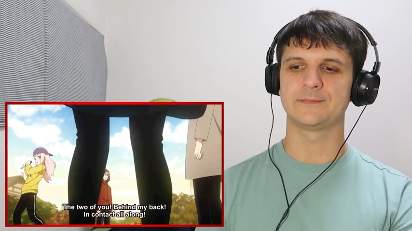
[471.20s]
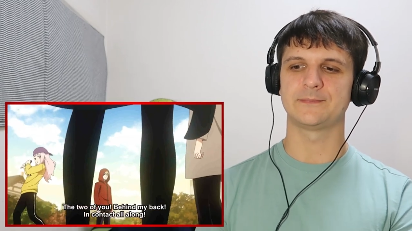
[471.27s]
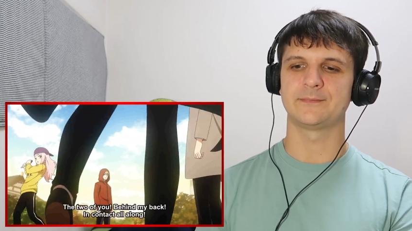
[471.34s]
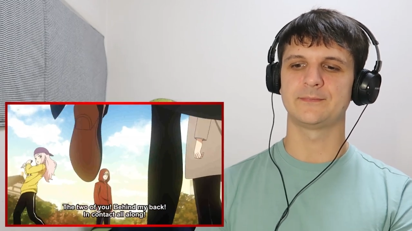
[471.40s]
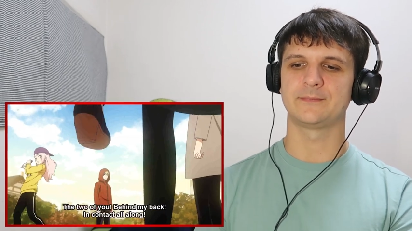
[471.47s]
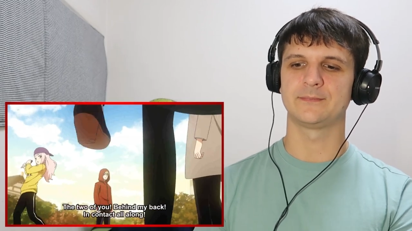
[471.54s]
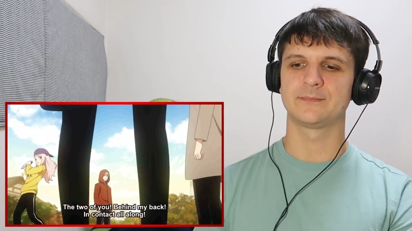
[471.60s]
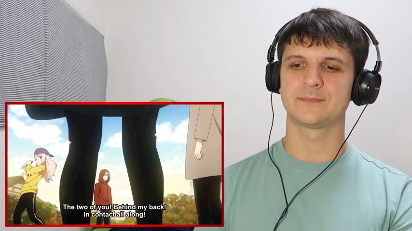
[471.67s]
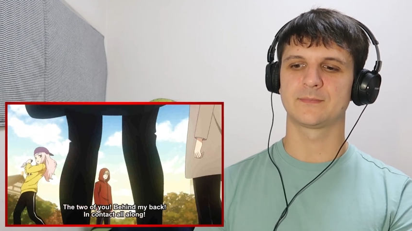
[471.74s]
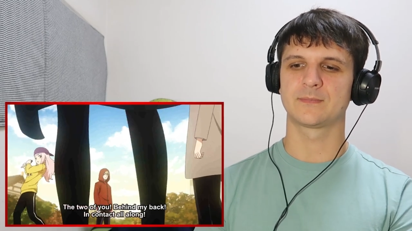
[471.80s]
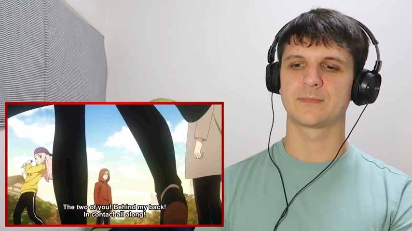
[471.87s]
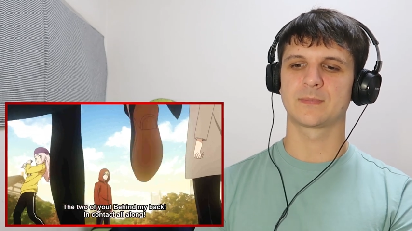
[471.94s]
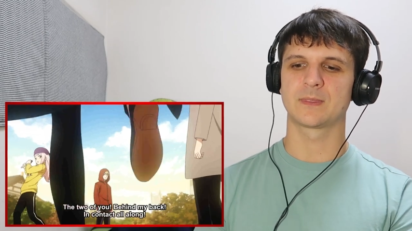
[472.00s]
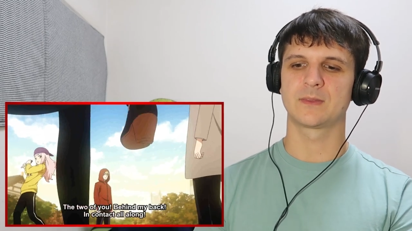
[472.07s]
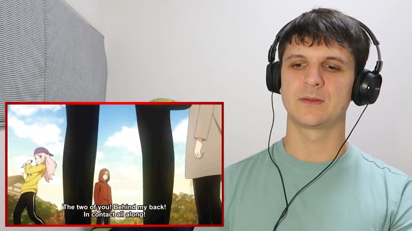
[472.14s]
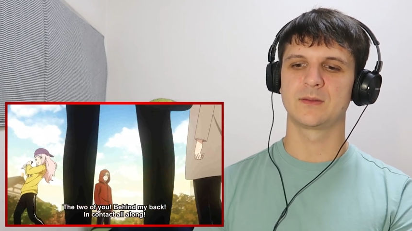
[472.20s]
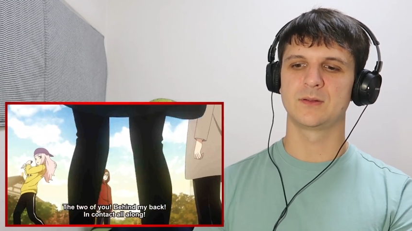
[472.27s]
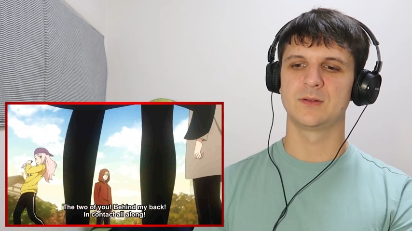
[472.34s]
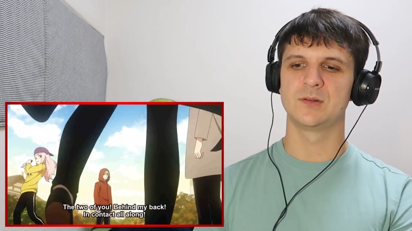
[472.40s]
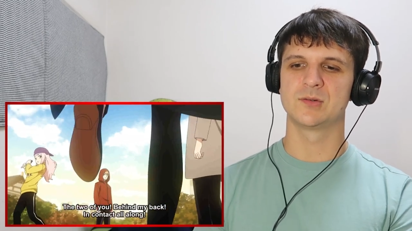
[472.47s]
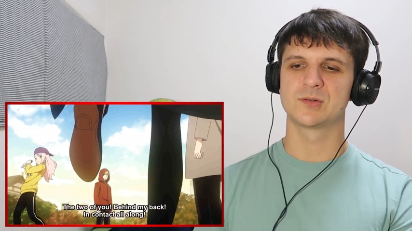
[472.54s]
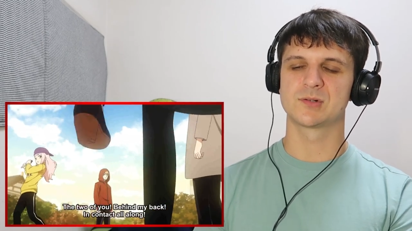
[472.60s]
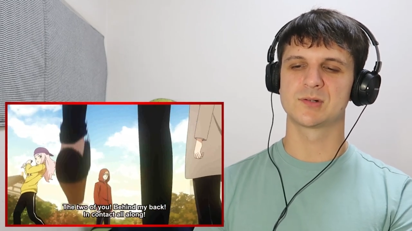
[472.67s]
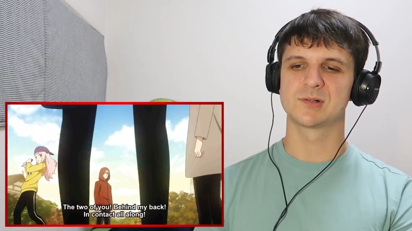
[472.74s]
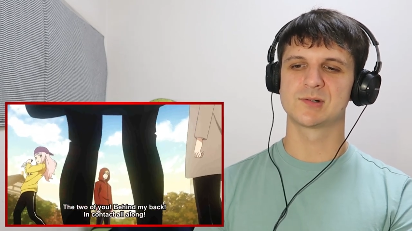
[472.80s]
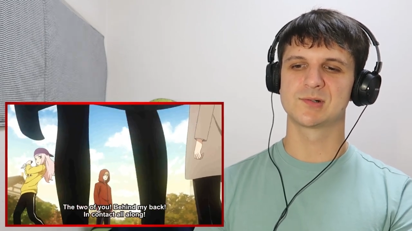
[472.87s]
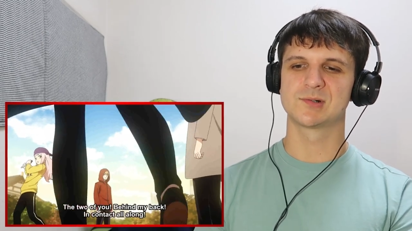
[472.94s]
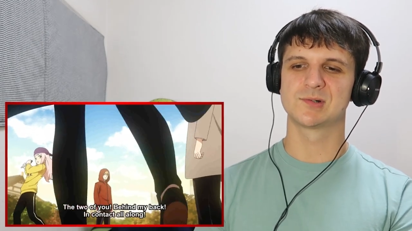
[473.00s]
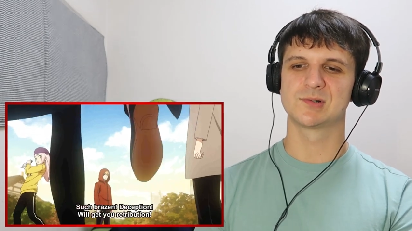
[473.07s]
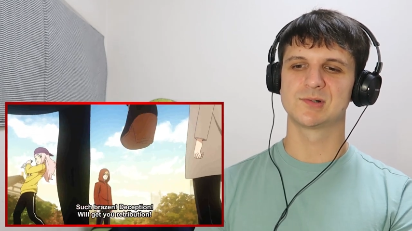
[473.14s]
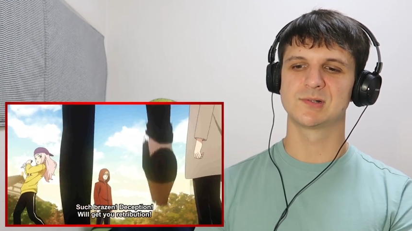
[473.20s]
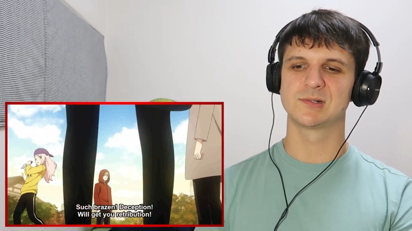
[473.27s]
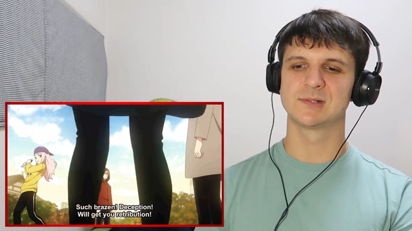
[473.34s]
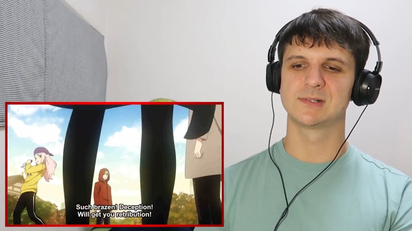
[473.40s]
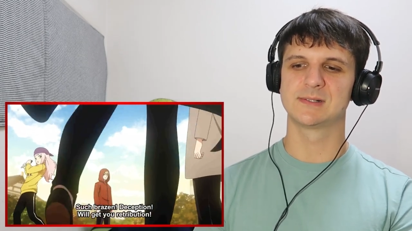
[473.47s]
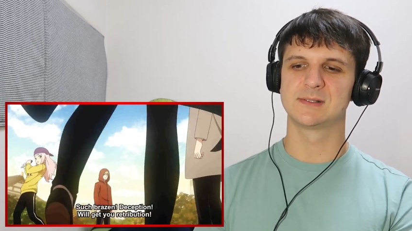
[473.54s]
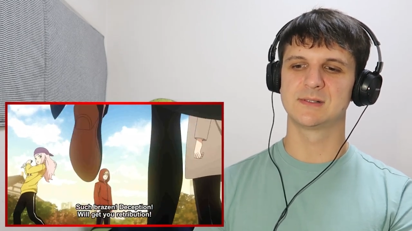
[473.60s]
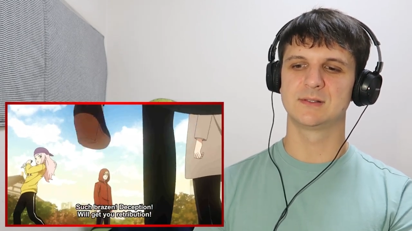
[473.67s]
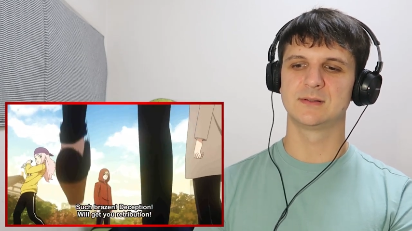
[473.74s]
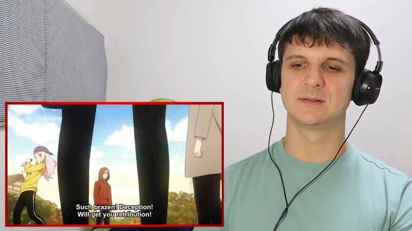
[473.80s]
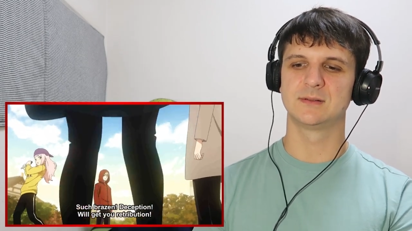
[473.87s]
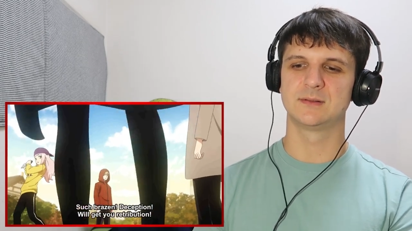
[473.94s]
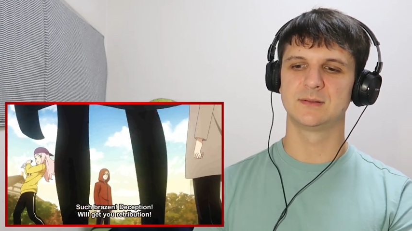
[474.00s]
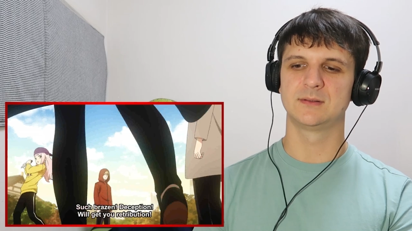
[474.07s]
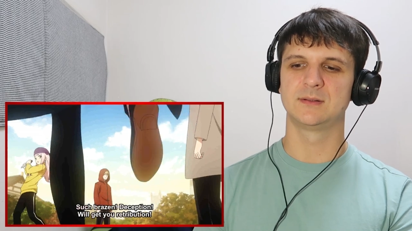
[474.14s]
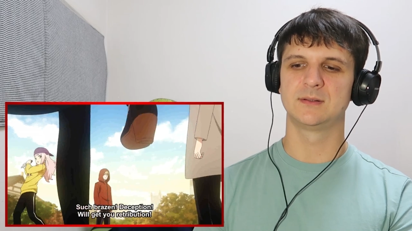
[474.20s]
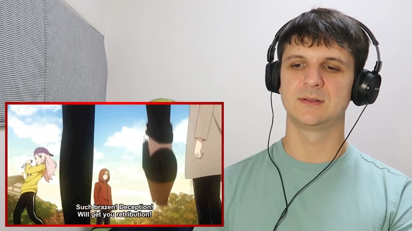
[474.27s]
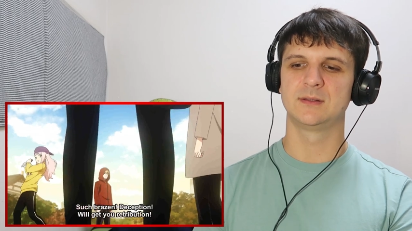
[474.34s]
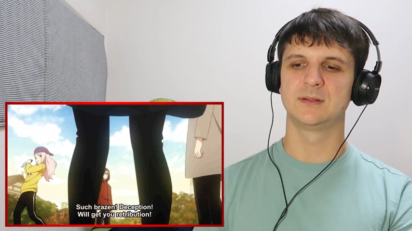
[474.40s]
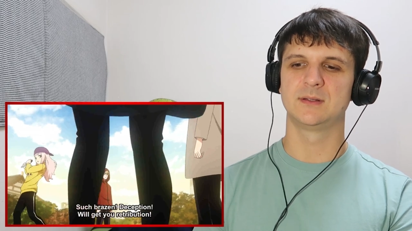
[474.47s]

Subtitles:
Nothing is said.